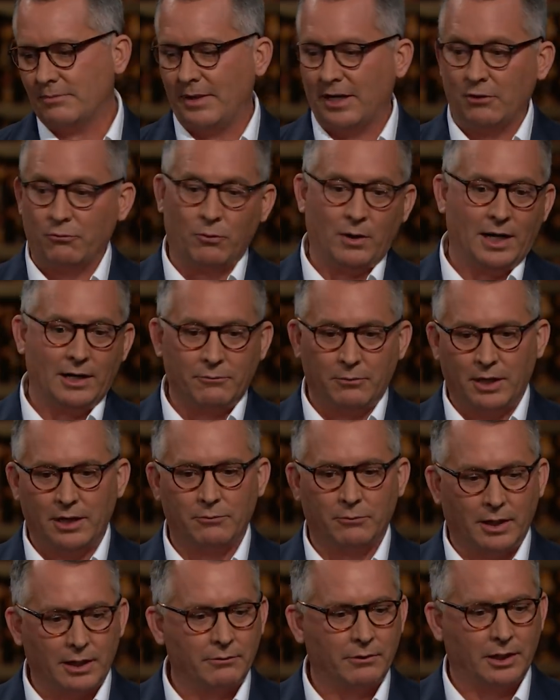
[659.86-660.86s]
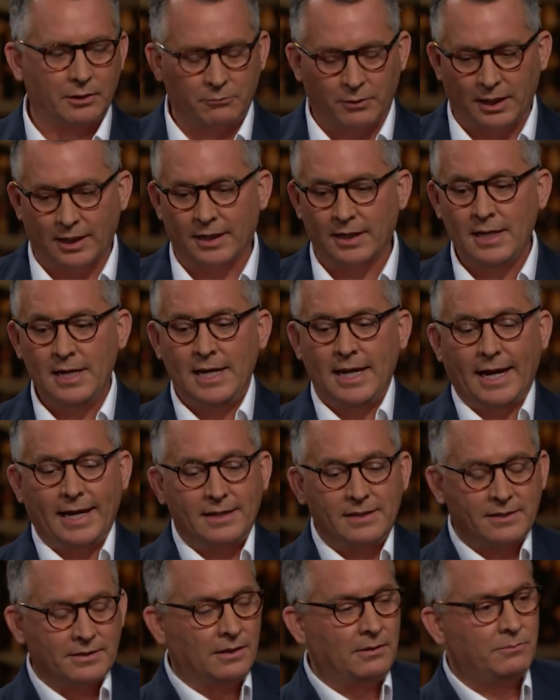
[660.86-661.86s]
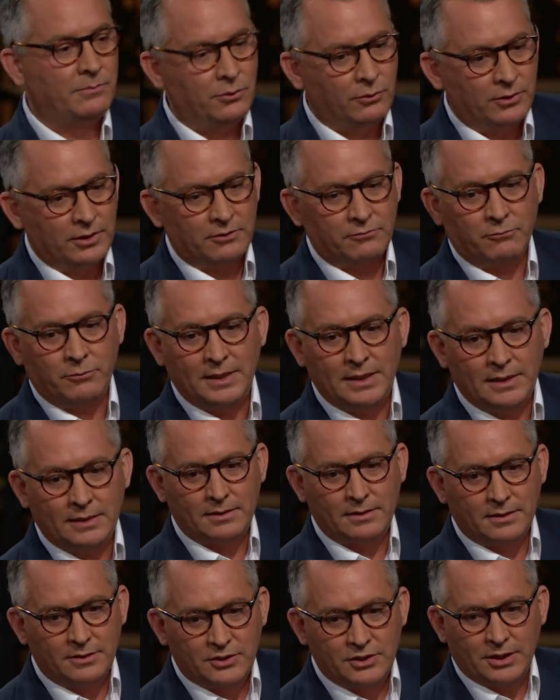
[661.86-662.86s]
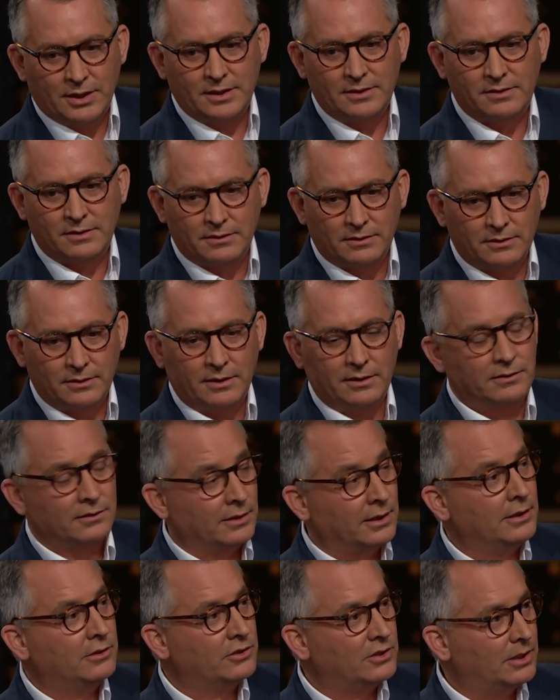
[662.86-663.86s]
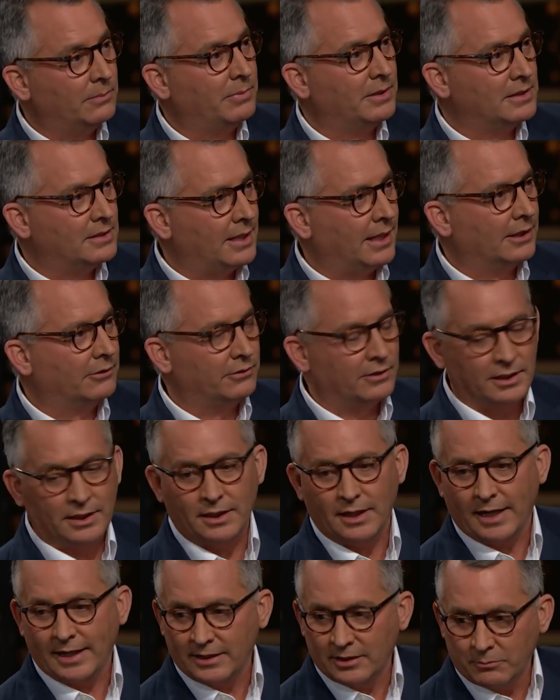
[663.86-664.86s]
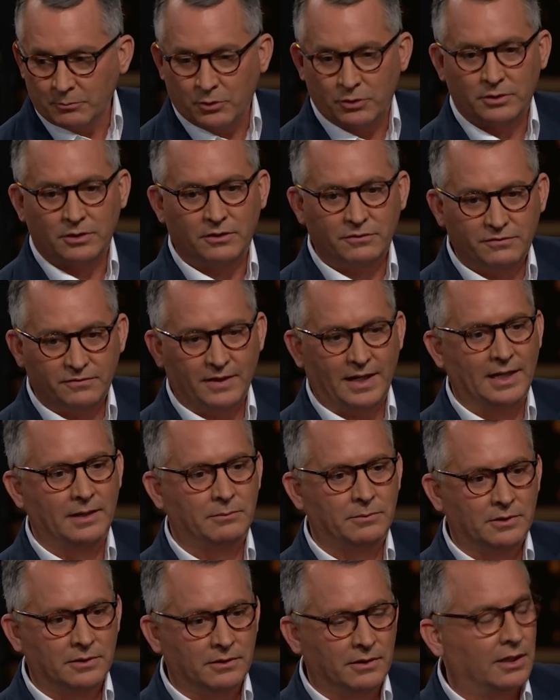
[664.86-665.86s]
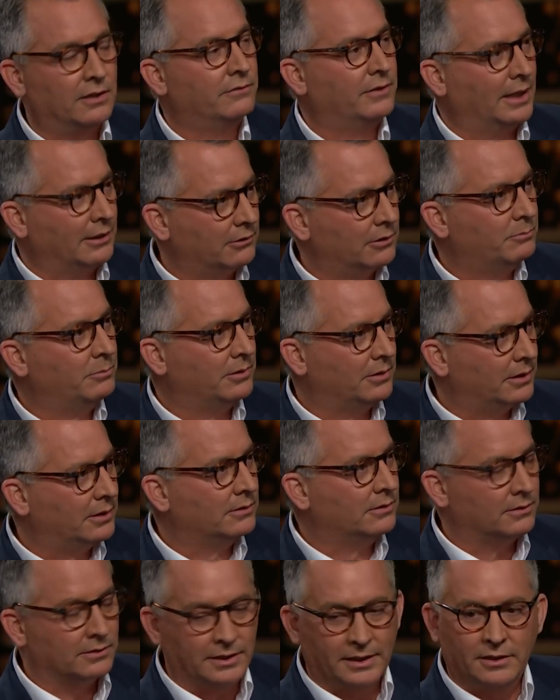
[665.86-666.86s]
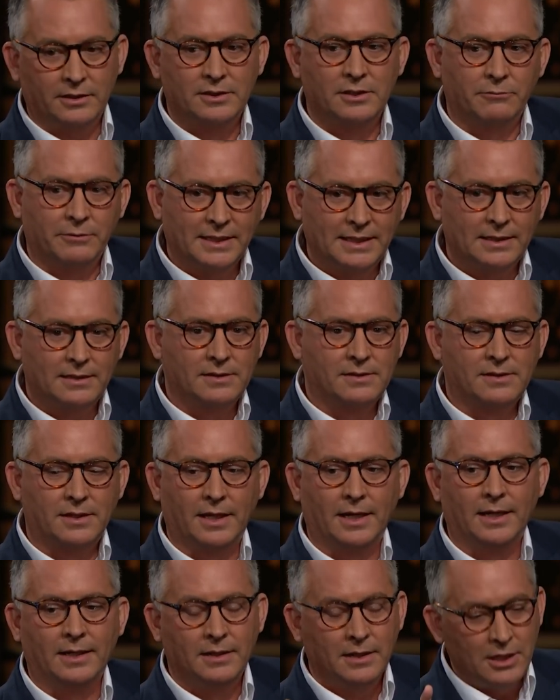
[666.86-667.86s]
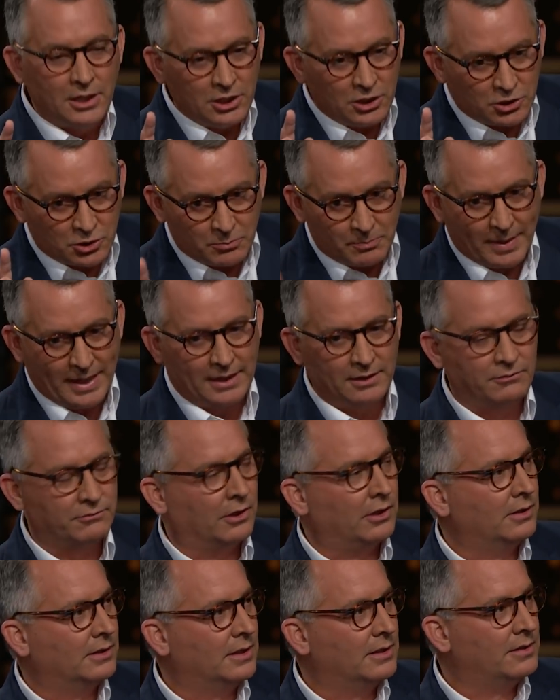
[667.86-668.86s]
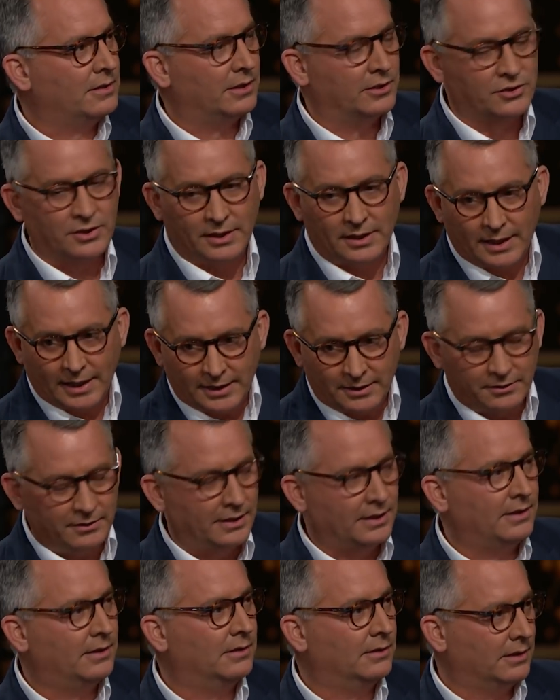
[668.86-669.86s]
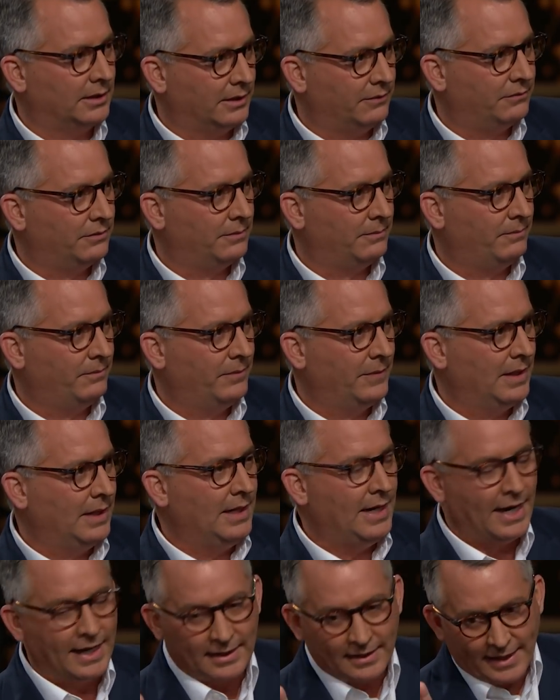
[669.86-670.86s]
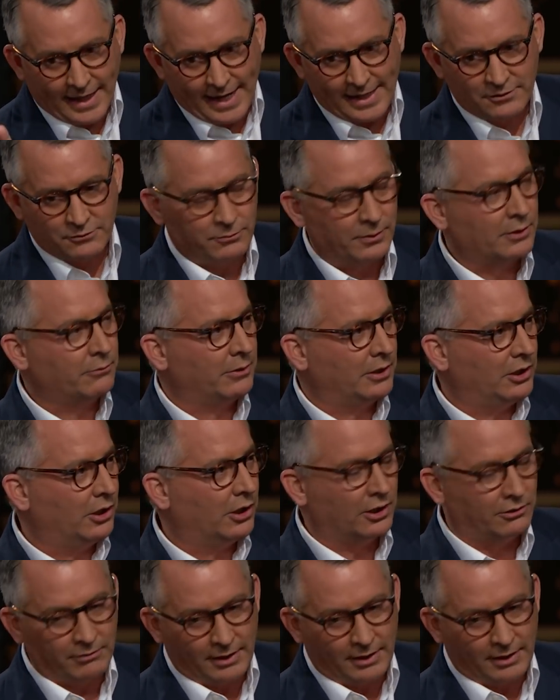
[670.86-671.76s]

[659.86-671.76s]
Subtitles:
about why. At some point, we to judge the leadership integrity and the moral fiber of our political leaders, and we get to say, you made a wrong decision and you need to leave. And that's where we are